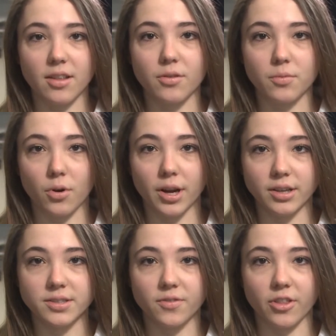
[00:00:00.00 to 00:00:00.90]
and the
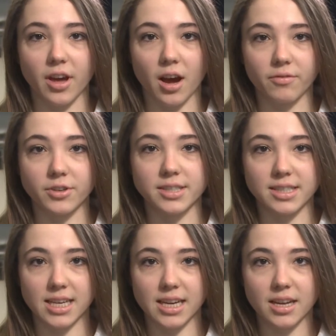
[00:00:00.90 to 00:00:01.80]
Royals for the conference
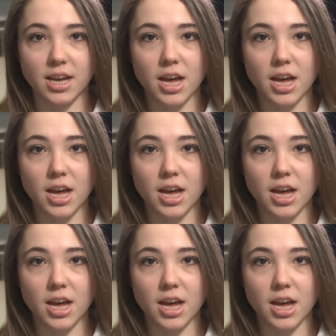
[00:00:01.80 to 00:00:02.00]
lead.